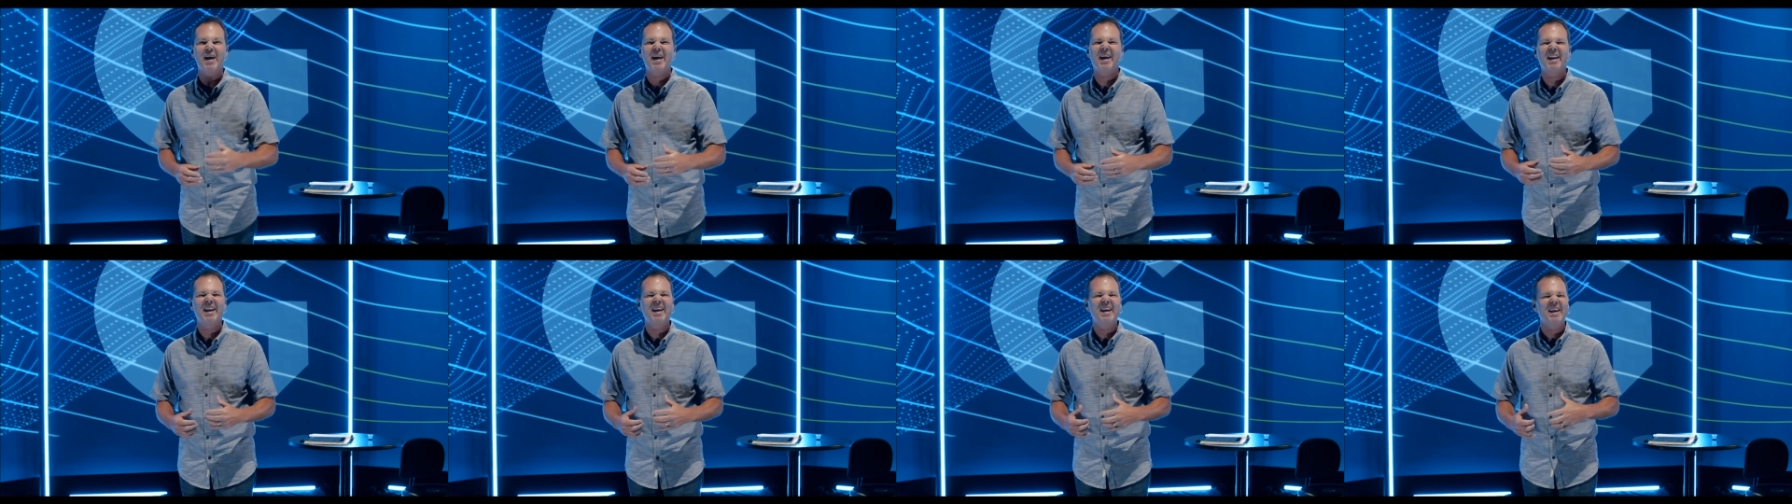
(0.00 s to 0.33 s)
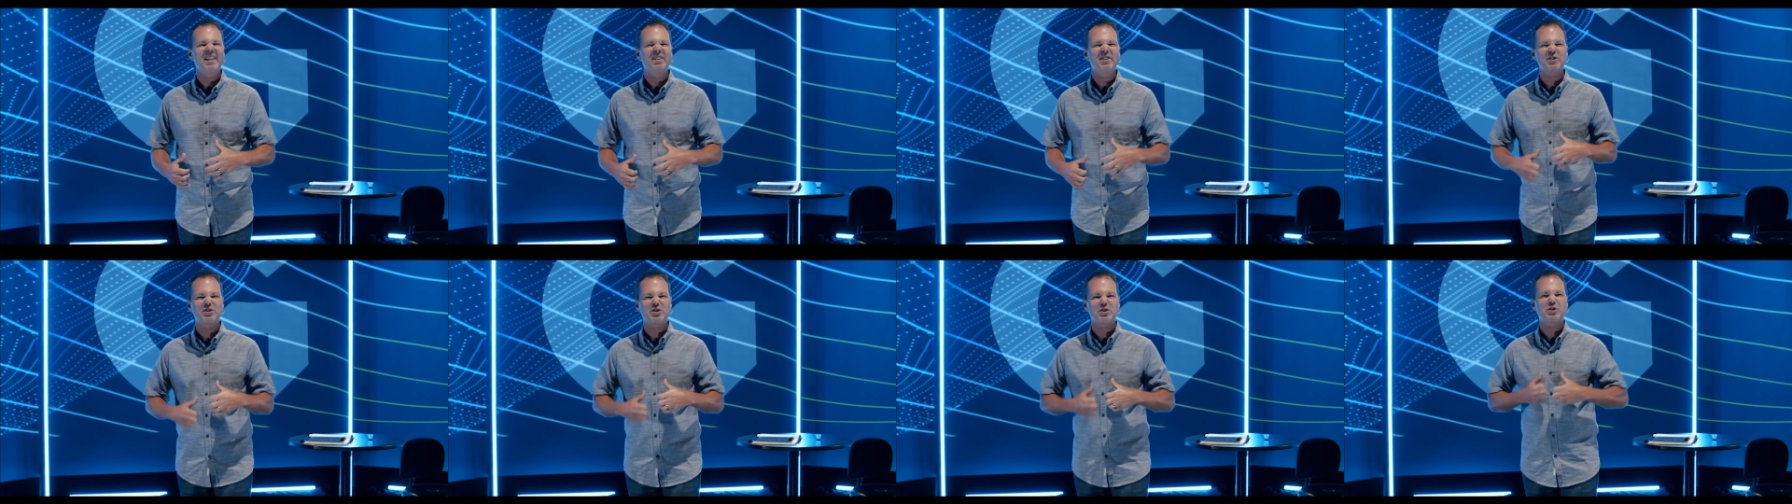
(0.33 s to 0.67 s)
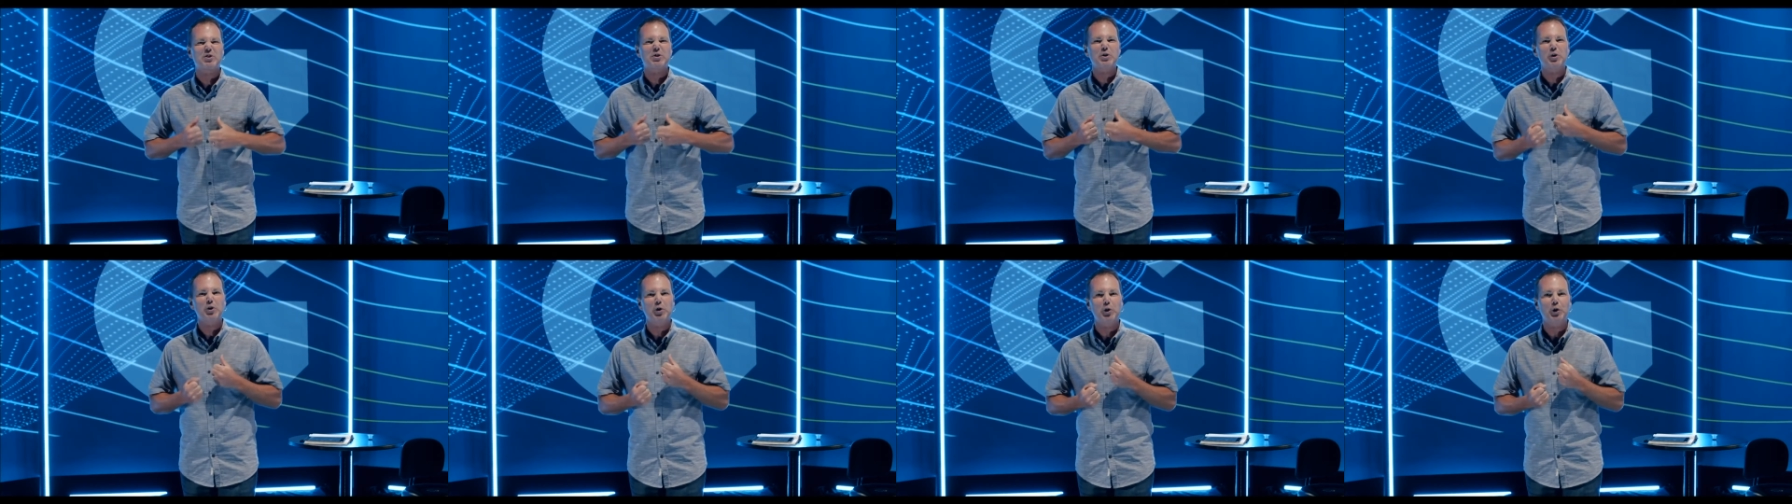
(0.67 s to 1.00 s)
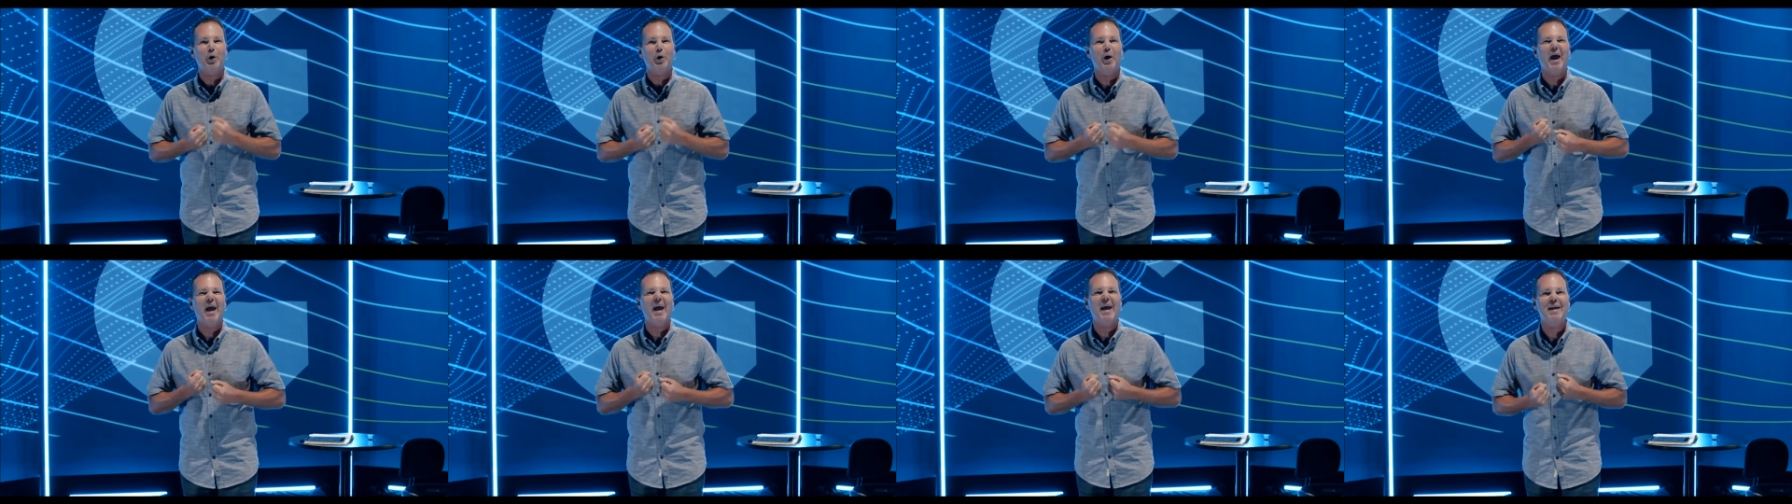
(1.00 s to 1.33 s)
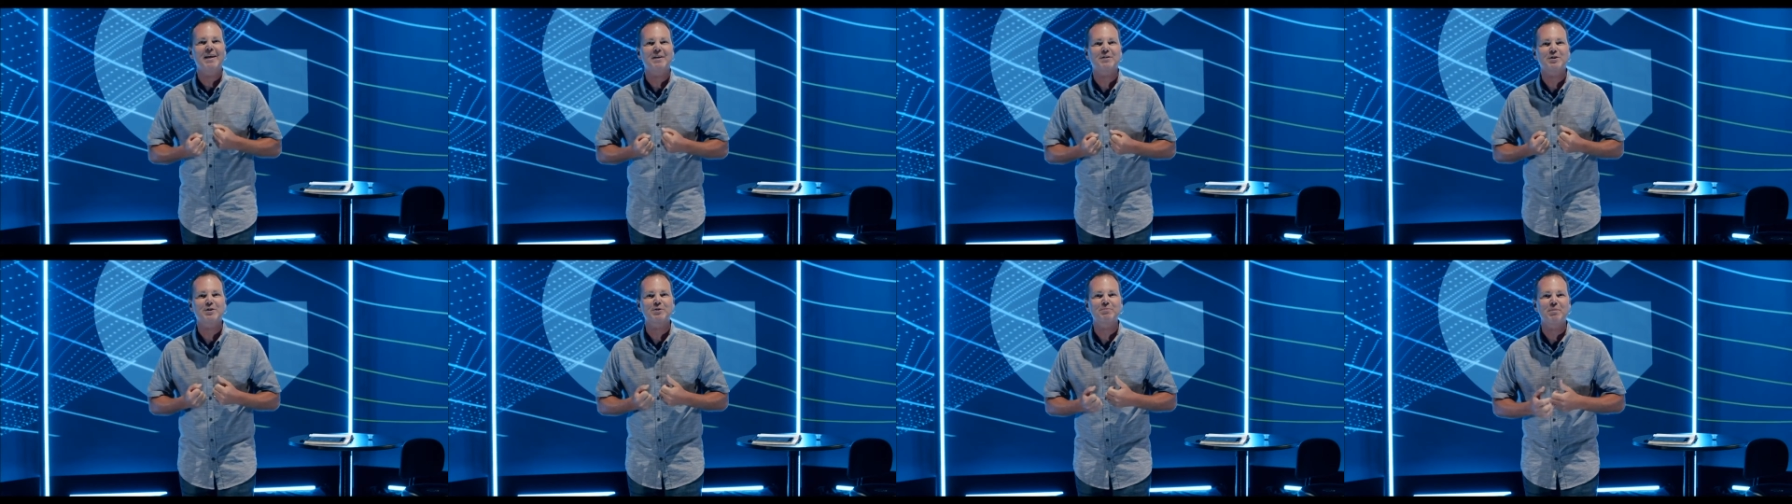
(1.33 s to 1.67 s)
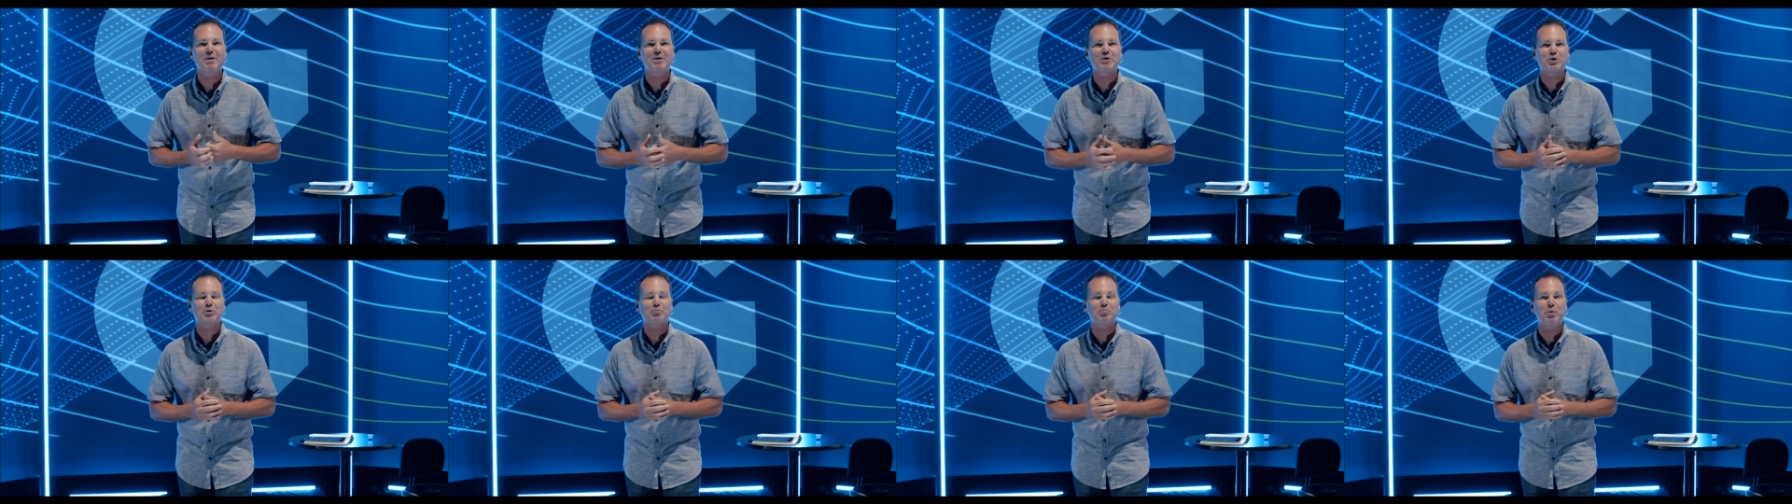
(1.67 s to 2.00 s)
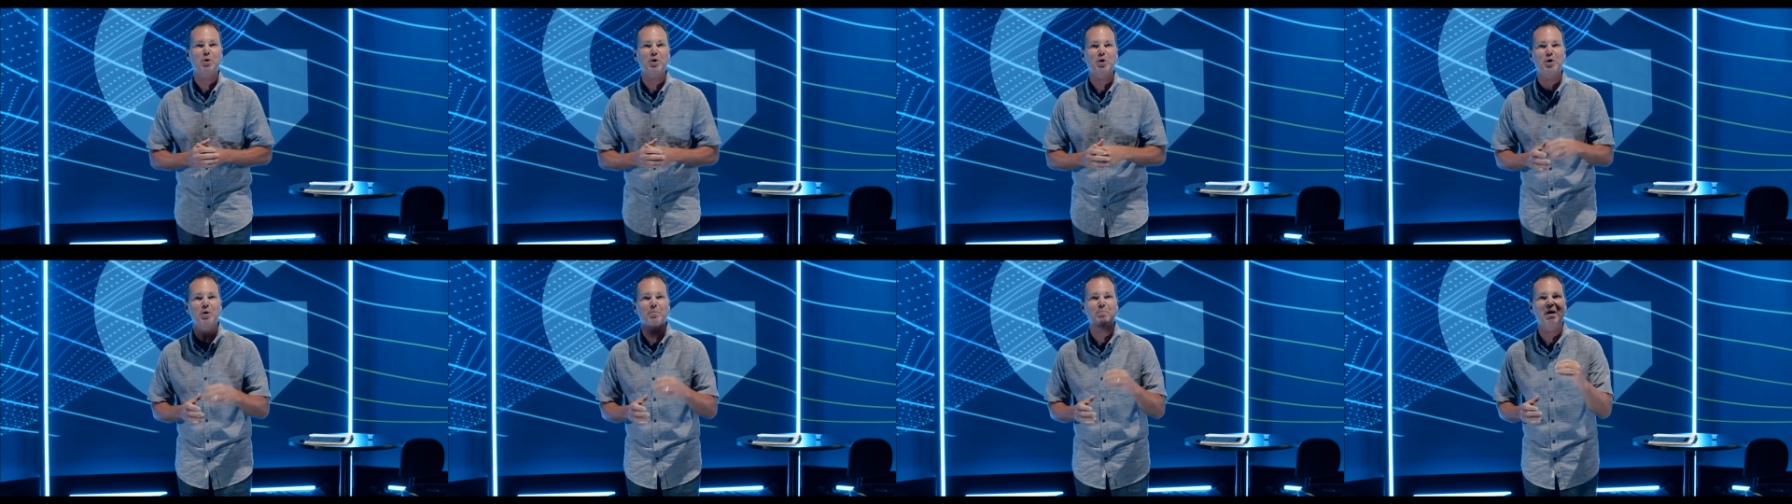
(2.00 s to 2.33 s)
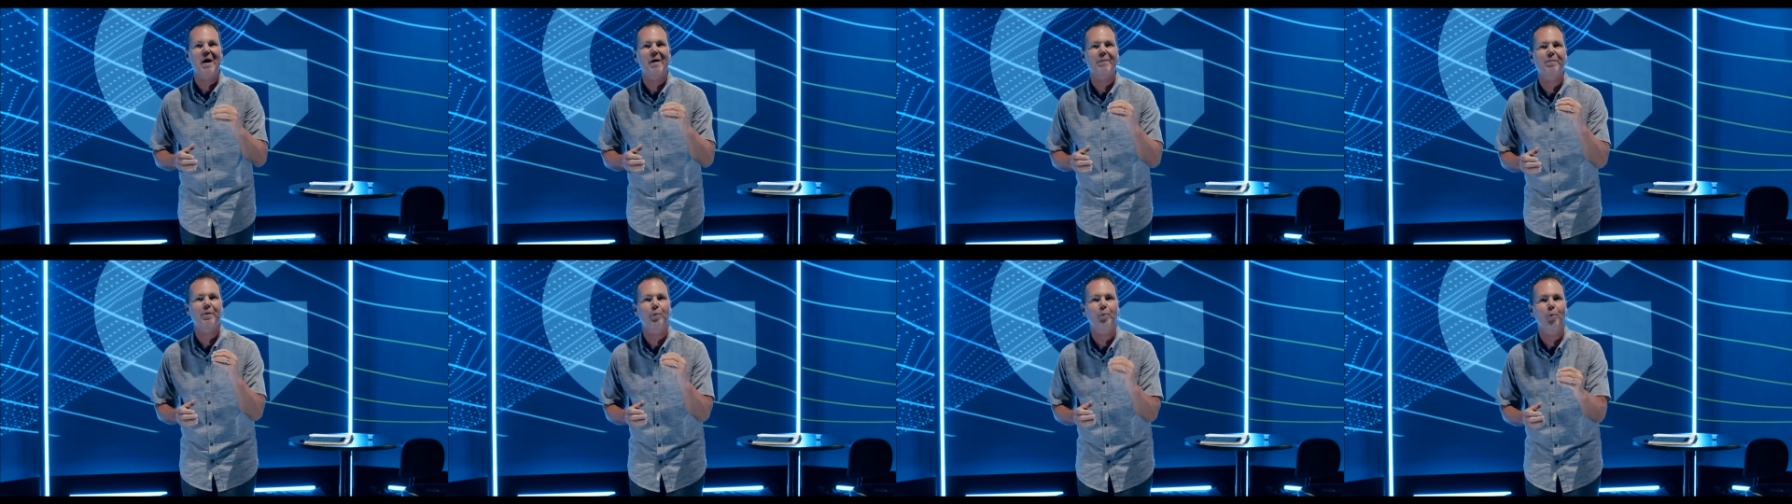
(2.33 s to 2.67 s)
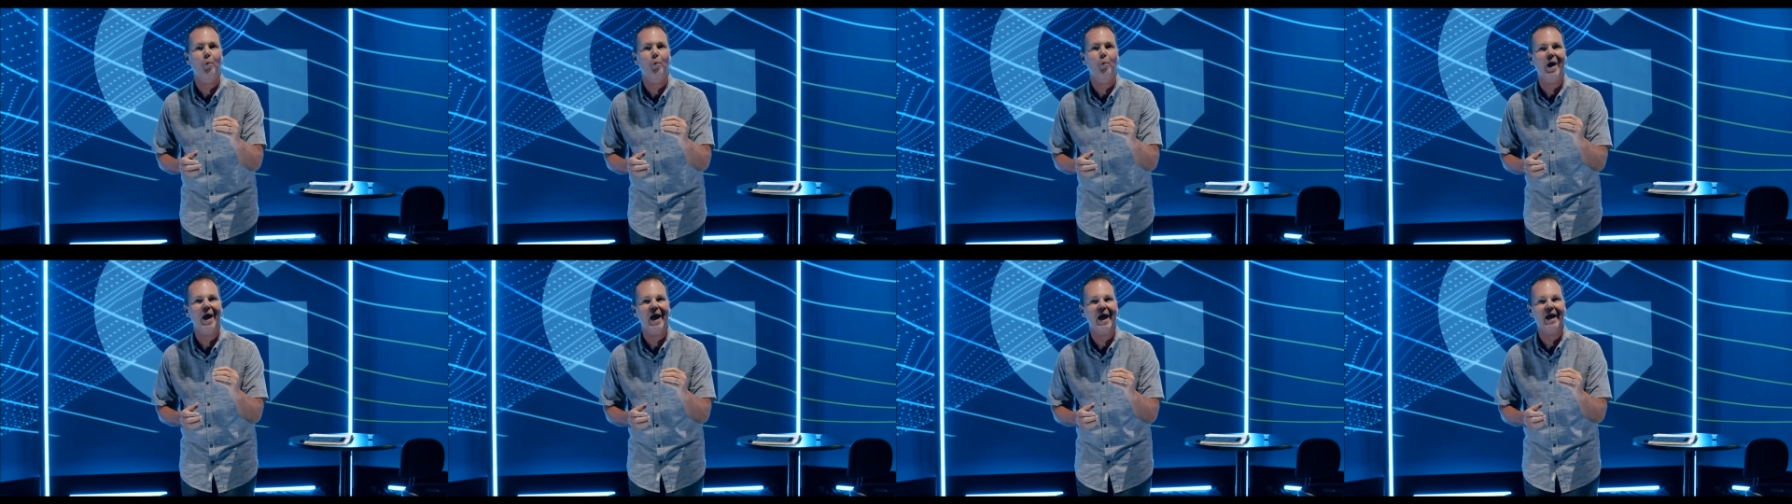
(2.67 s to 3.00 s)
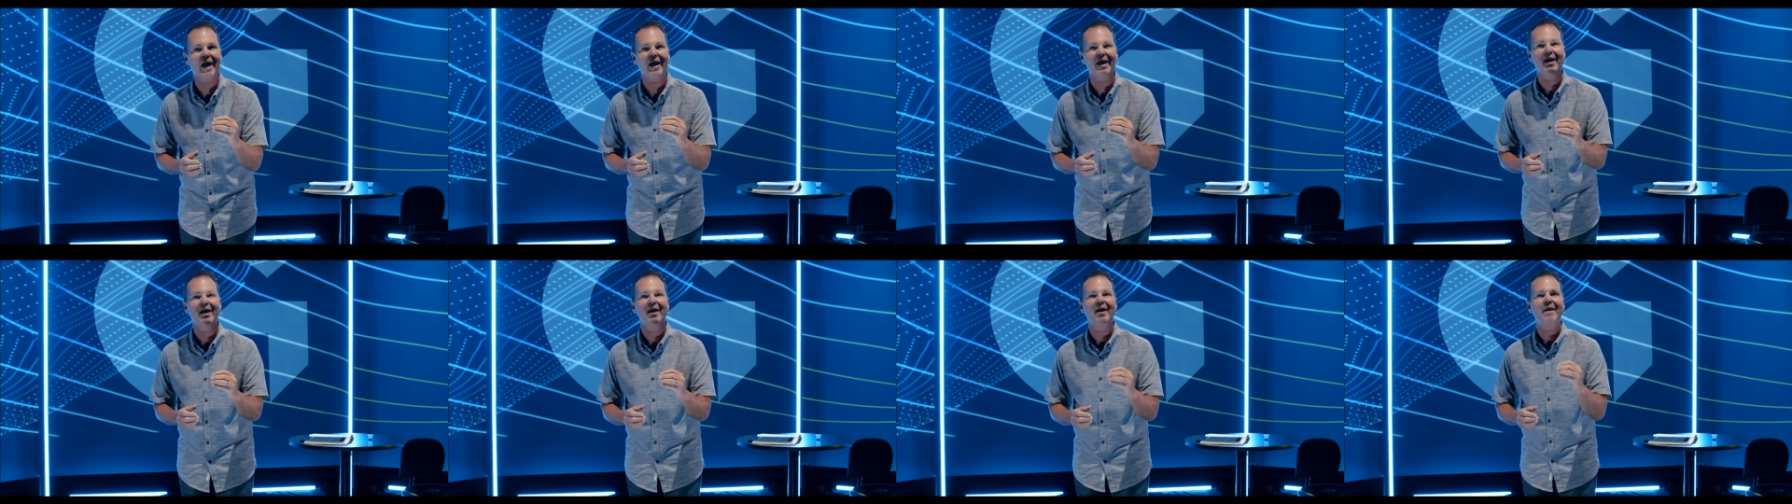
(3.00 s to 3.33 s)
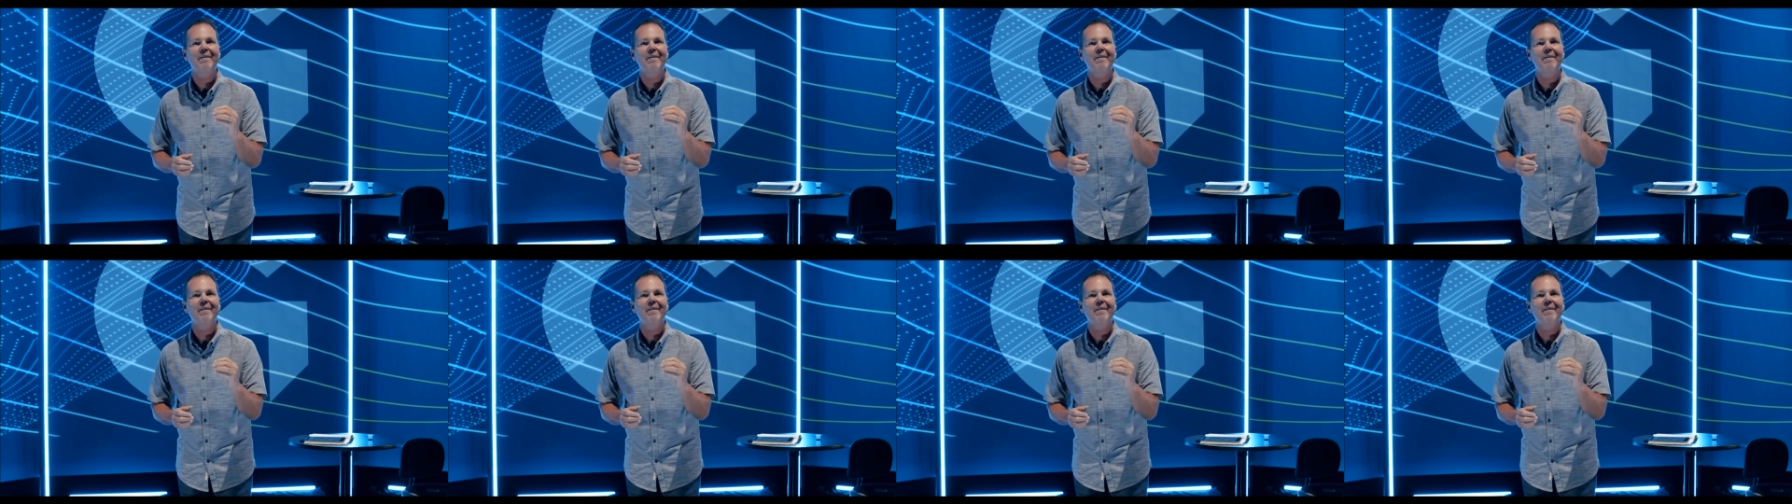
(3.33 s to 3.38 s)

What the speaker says: and there's still a little angst in my spirit about the way